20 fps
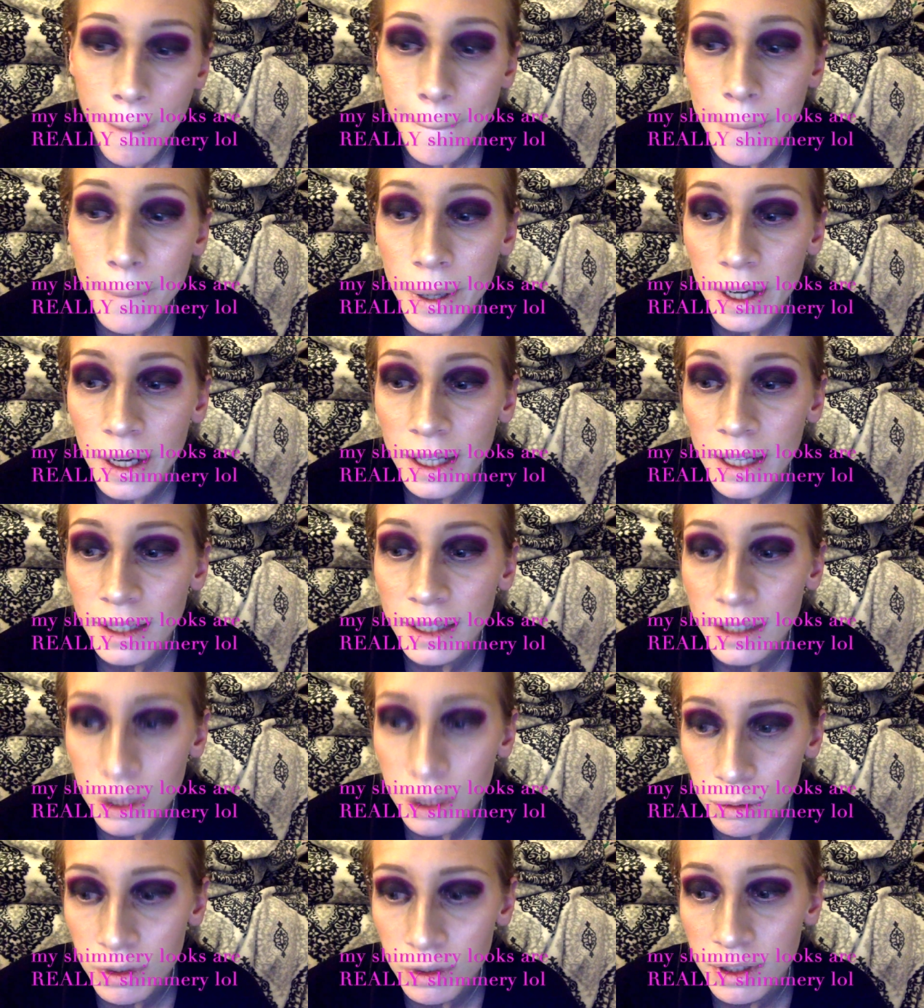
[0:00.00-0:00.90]
But
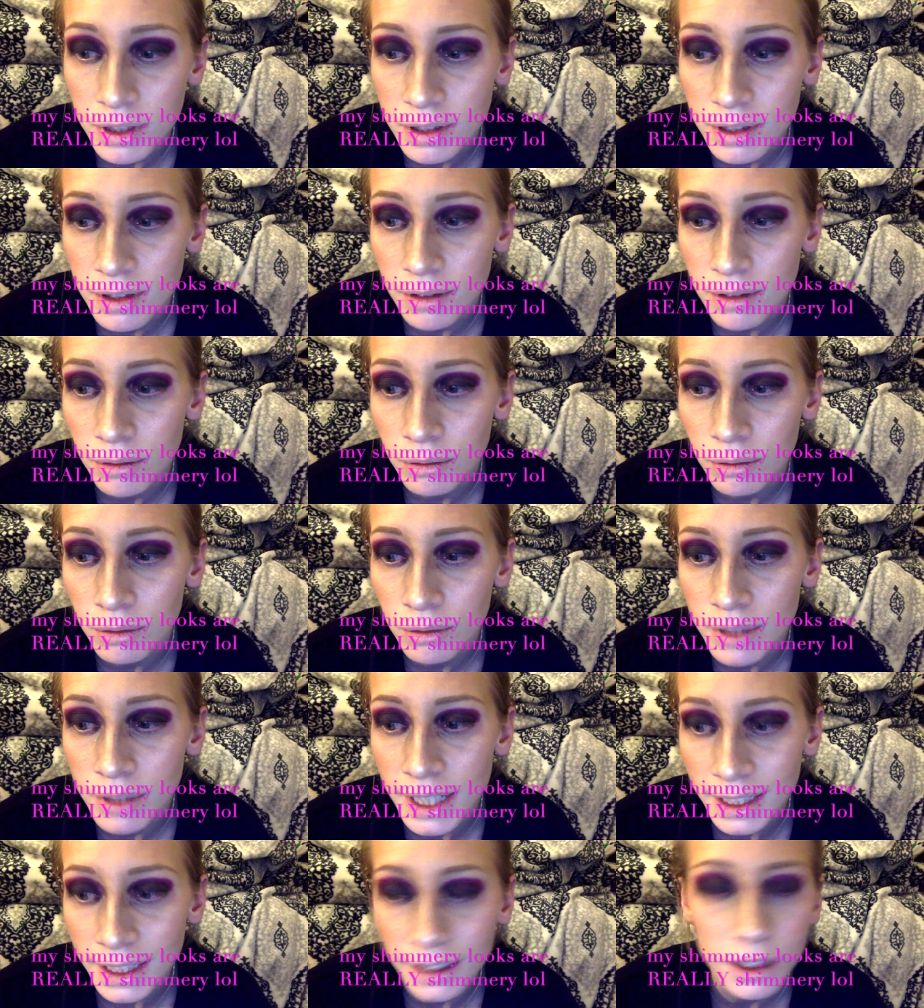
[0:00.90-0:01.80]
this one
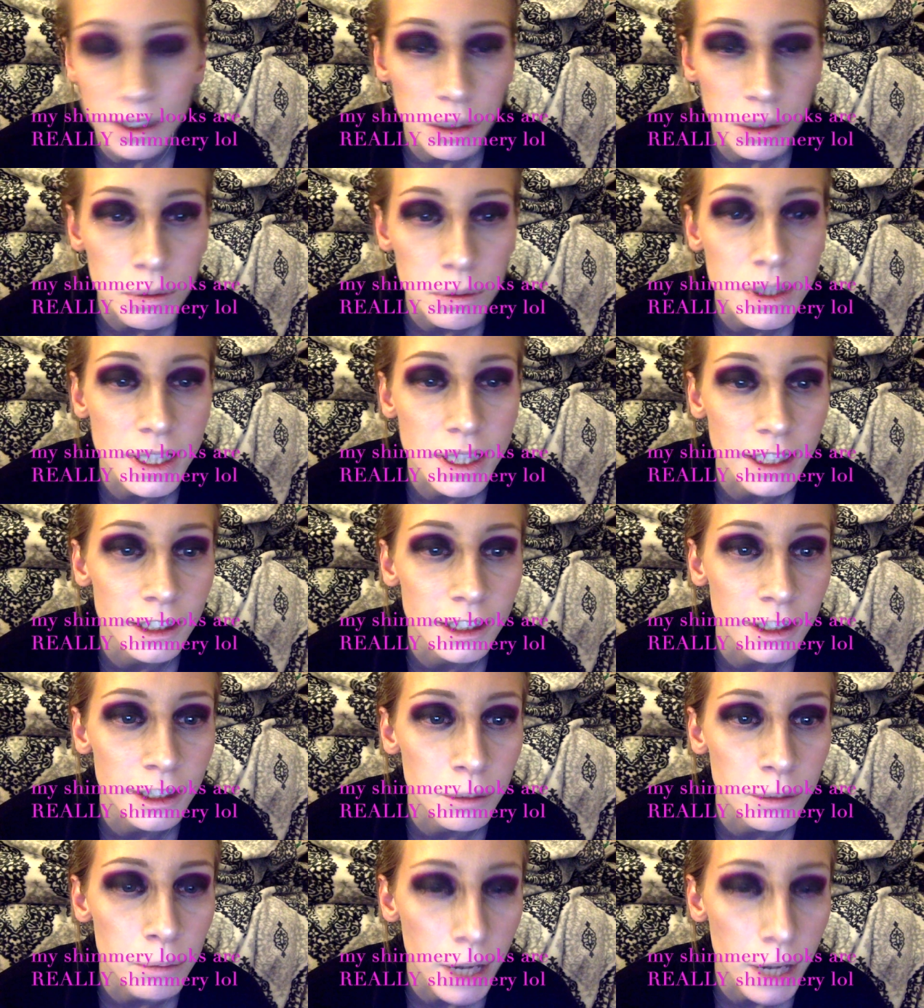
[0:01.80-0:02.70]
technically was like
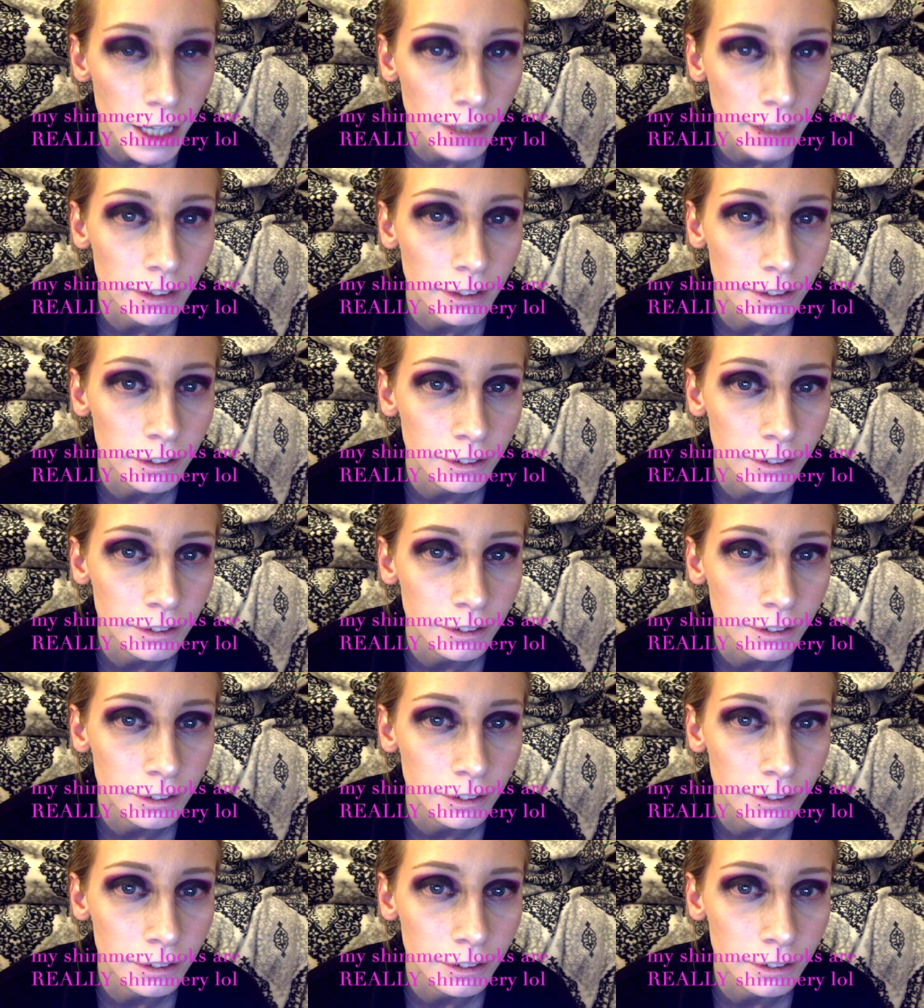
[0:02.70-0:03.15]
the matte